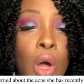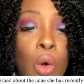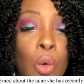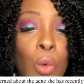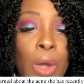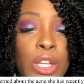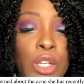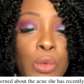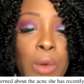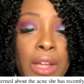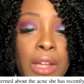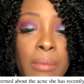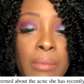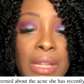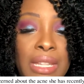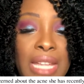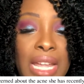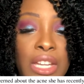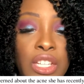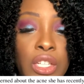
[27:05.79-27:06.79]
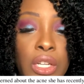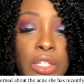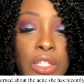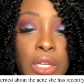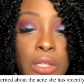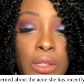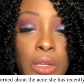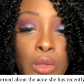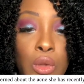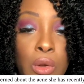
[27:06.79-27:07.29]
Which recommendation
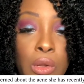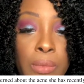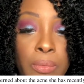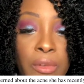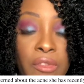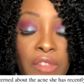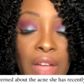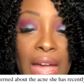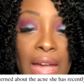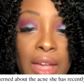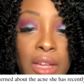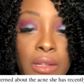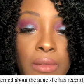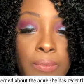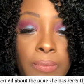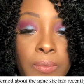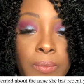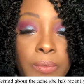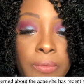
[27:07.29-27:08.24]
should the nurse provide?